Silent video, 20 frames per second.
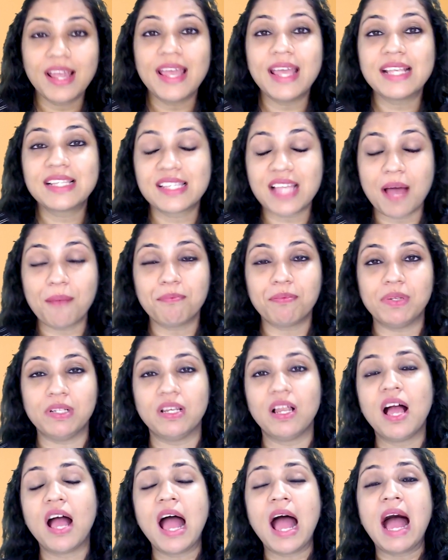Example,
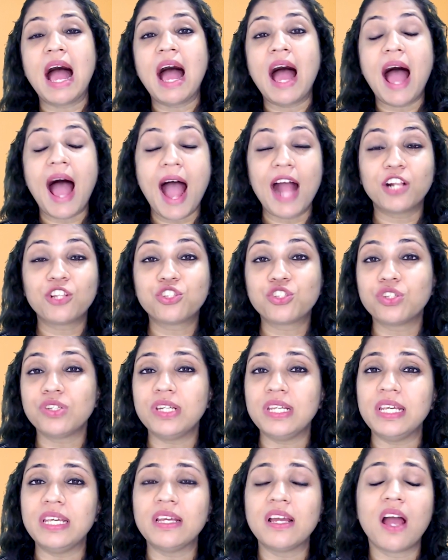
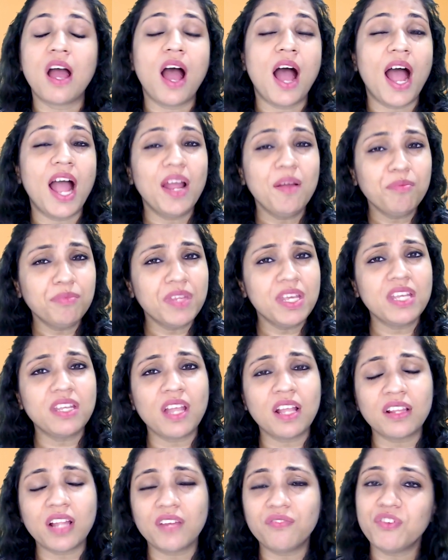actually, I'm thinking
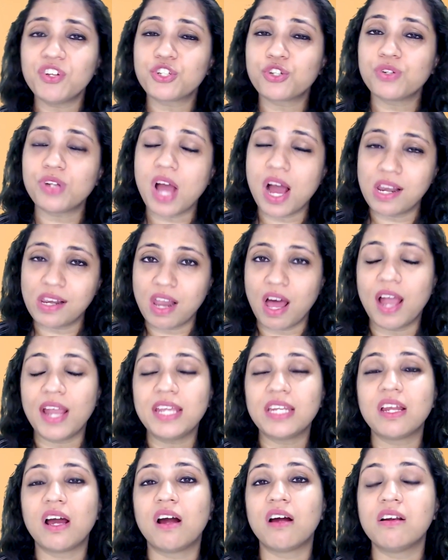that we should align
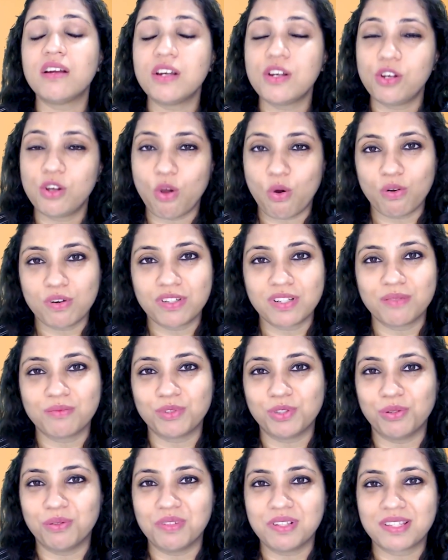our long-term
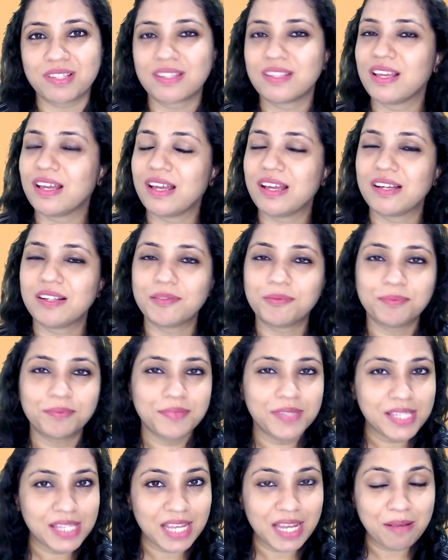goals.
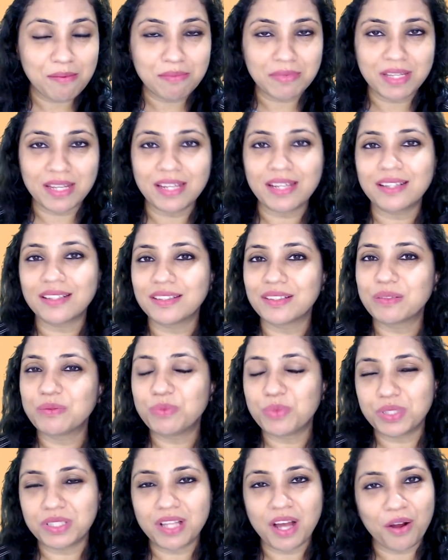Same thing,
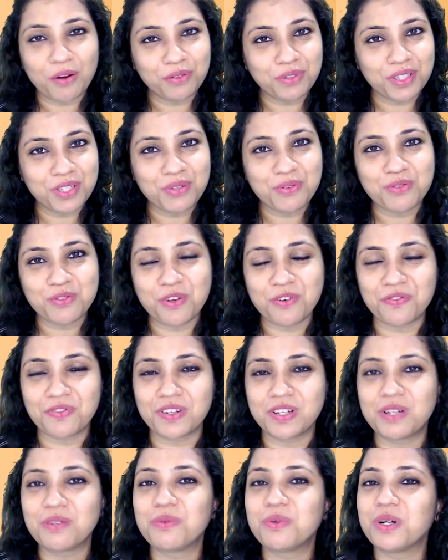without the use of
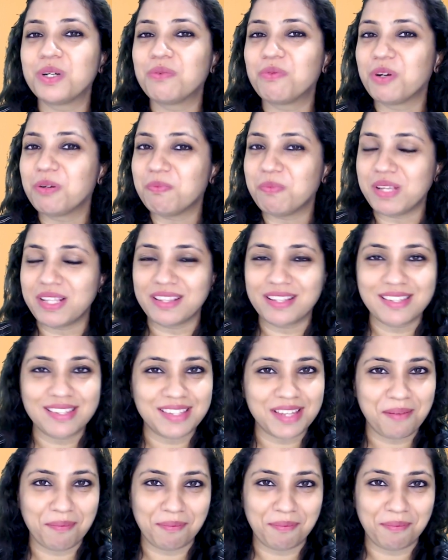filler word would mean the same